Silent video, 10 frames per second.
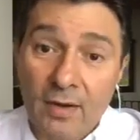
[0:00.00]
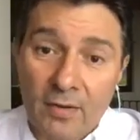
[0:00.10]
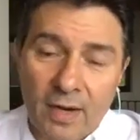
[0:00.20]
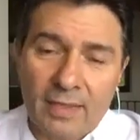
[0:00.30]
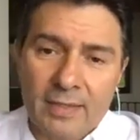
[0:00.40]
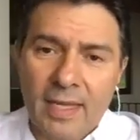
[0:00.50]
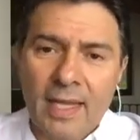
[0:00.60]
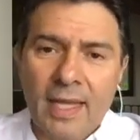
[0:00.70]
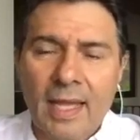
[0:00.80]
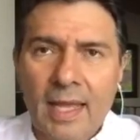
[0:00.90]
All right,
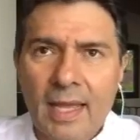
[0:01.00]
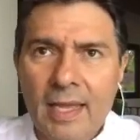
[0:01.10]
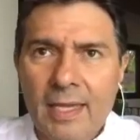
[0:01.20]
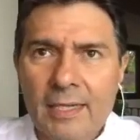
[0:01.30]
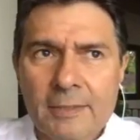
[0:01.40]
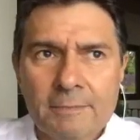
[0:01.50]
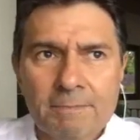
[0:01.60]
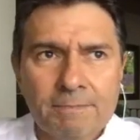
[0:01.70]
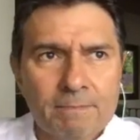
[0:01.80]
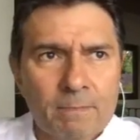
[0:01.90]

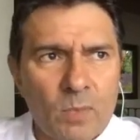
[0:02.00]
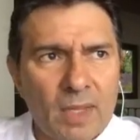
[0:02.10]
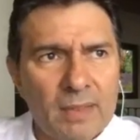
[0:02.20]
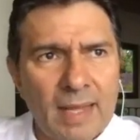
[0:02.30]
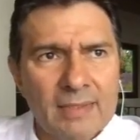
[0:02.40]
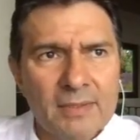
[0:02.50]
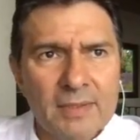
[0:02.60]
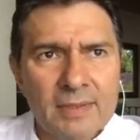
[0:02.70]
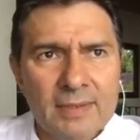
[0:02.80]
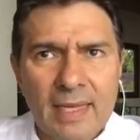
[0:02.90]
and that's
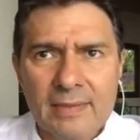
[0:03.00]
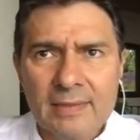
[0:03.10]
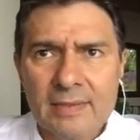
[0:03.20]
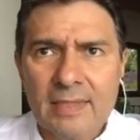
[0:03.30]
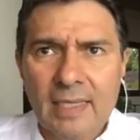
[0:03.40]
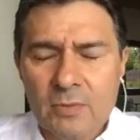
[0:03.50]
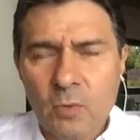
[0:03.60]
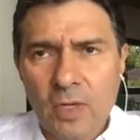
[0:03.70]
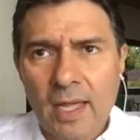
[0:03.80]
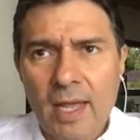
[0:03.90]

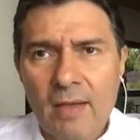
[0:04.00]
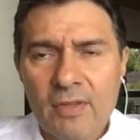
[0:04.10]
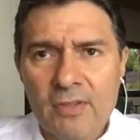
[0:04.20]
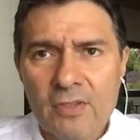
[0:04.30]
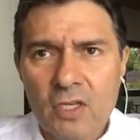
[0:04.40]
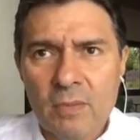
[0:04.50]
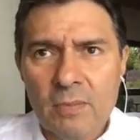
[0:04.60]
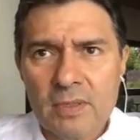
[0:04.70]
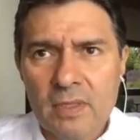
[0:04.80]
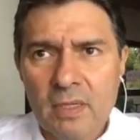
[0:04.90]
what I have in
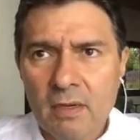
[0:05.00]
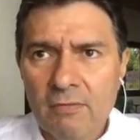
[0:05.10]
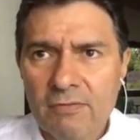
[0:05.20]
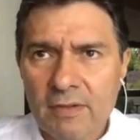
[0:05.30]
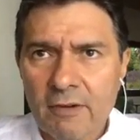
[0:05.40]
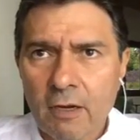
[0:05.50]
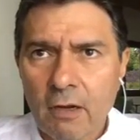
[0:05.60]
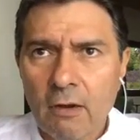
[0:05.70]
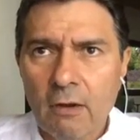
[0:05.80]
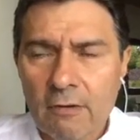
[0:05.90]
terms of the
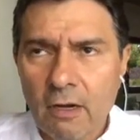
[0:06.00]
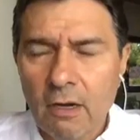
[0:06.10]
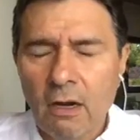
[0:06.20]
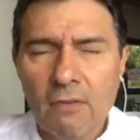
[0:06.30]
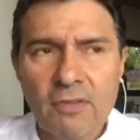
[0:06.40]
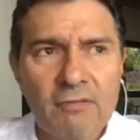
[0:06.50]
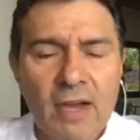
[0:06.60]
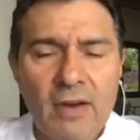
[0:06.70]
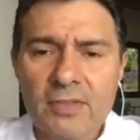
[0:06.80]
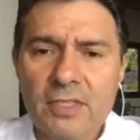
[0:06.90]

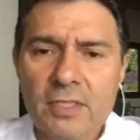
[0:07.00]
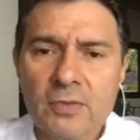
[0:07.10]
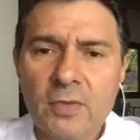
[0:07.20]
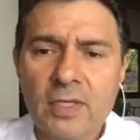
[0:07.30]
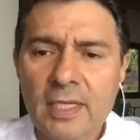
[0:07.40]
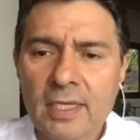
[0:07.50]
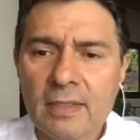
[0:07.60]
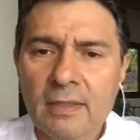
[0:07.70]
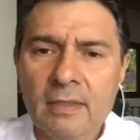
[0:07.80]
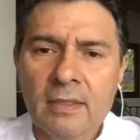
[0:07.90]
virus. There's
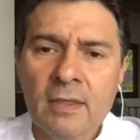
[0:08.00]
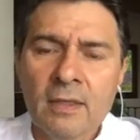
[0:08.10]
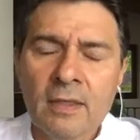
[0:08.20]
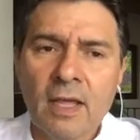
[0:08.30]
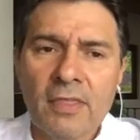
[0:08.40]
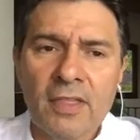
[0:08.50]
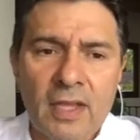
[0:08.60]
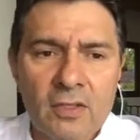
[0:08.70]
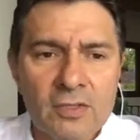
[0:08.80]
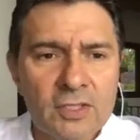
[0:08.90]
really nothing
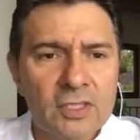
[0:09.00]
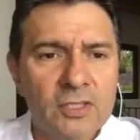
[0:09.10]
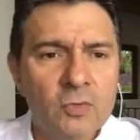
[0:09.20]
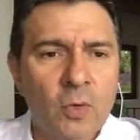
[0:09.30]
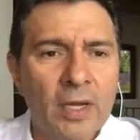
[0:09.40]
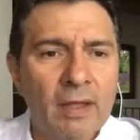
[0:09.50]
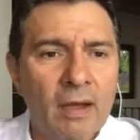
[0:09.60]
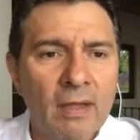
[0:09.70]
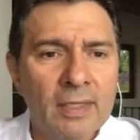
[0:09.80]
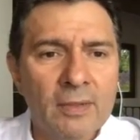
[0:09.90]
else. Just waiting
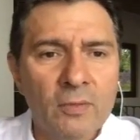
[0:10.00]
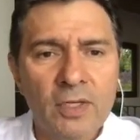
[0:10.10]
on it.